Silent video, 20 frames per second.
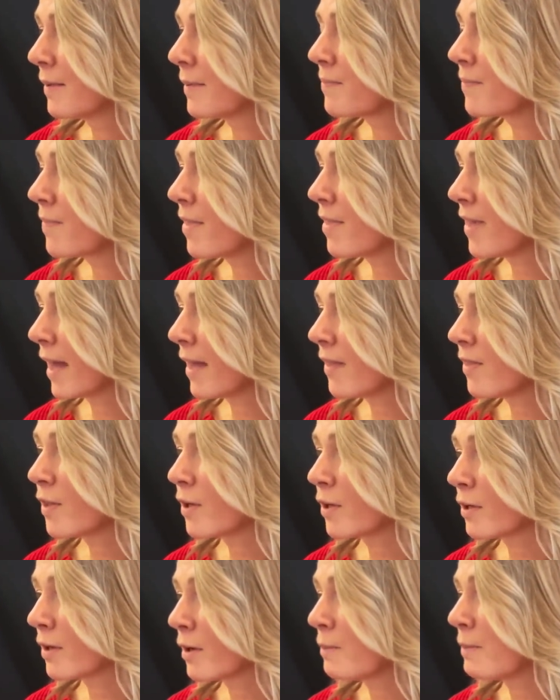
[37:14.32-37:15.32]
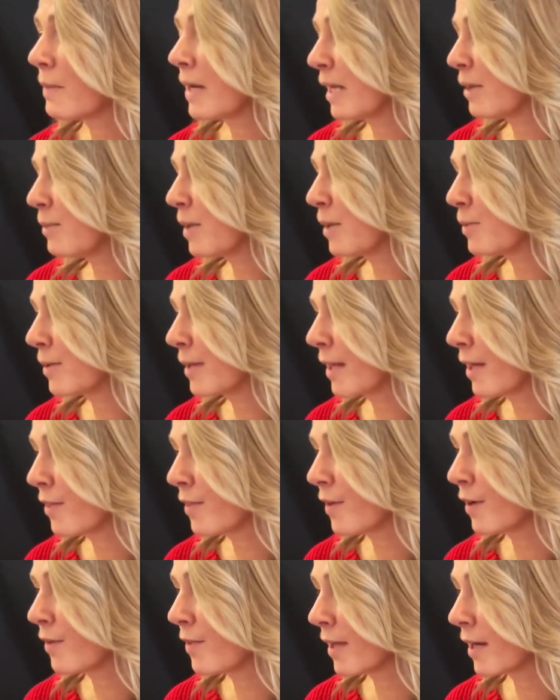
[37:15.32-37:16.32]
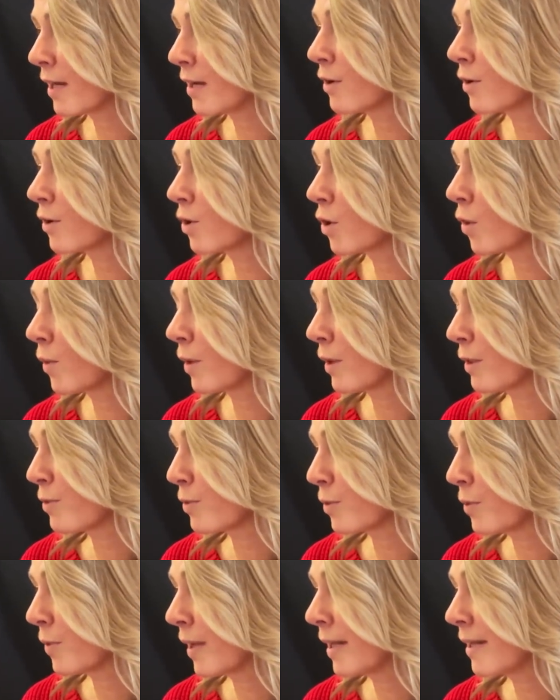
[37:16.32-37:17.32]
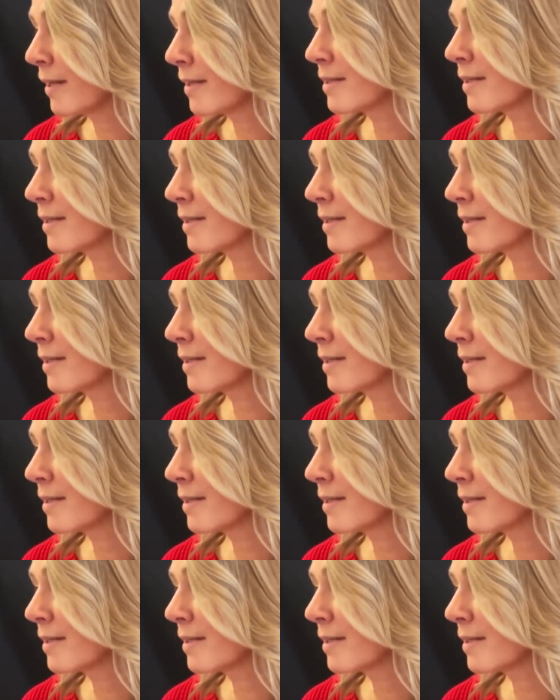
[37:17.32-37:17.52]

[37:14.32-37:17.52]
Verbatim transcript: that there are many people out there that are going through it